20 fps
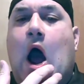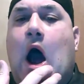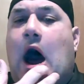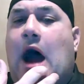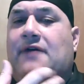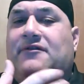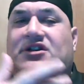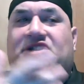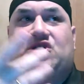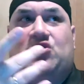
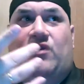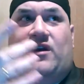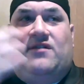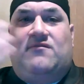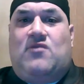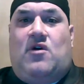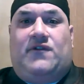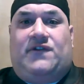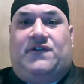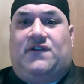I was
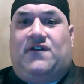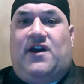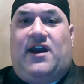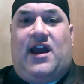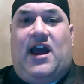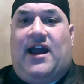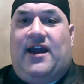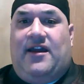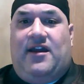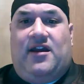tweeting most of the
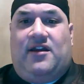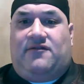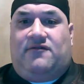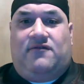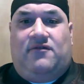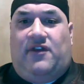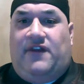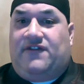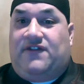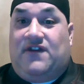night. I
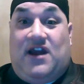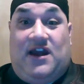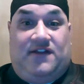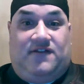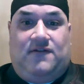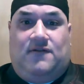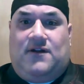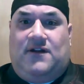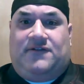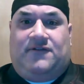
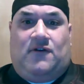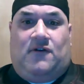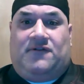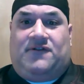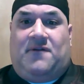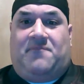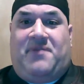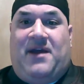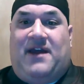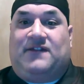had 2 nights in a row
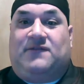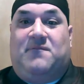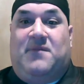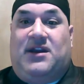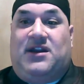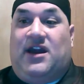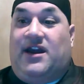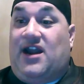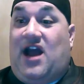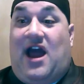up past
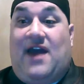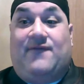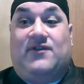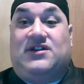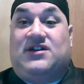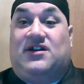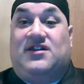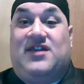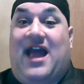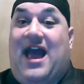midnight. I
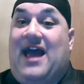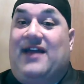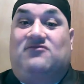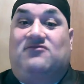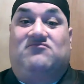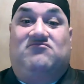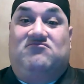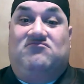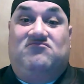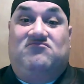haven't done that.
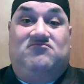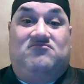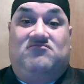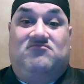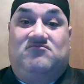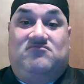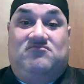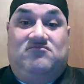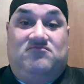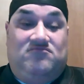
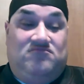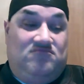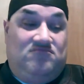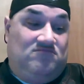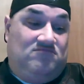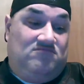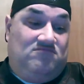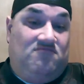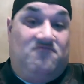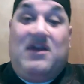
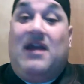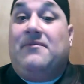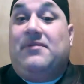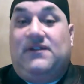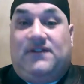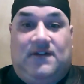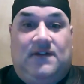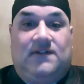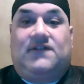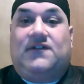
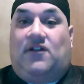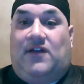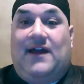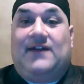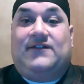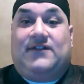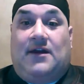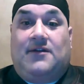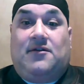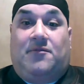Maybe since the
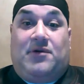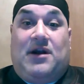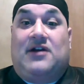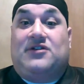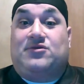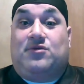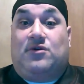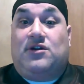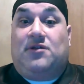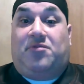last time the
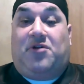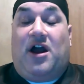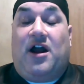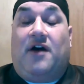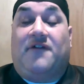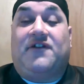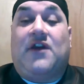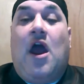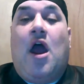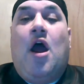Browns were in the
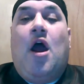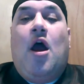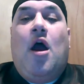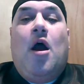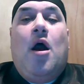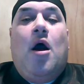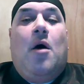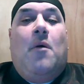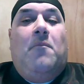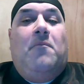playoffs.
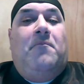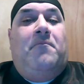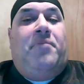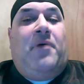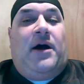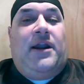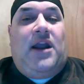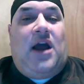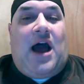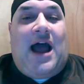
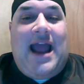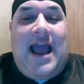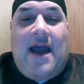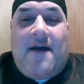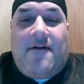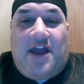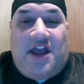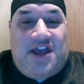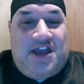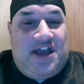But I
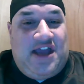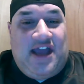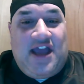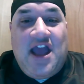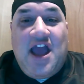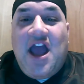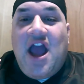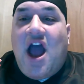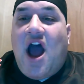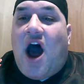
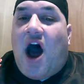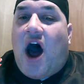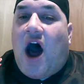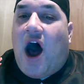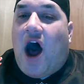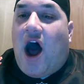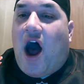have.